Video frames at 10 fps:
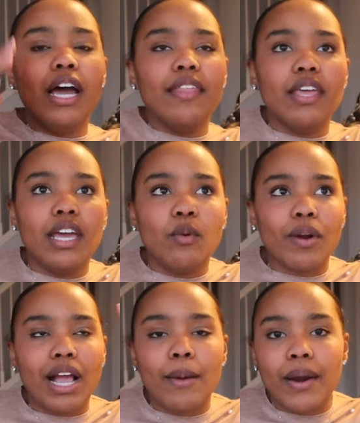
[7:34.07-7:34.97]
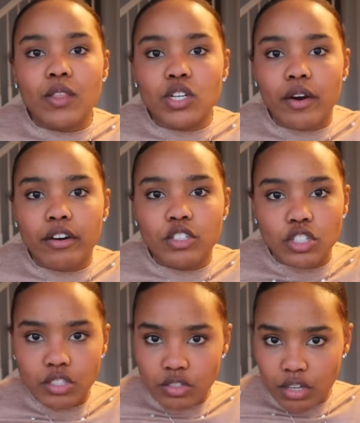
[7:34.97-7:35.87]
and then when I come out of the shower,
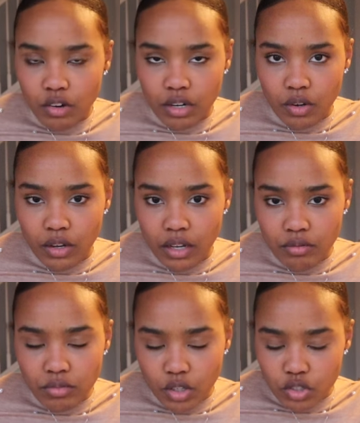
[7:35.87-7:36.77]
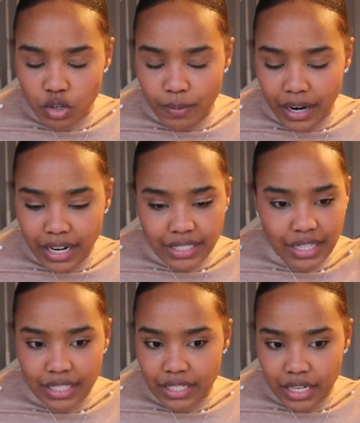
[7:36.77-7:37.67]
just use coconut oil. Those two products
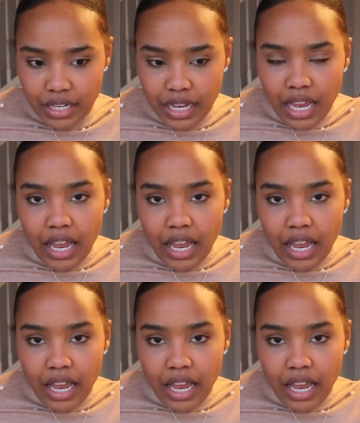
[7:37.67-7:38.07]
and that's it.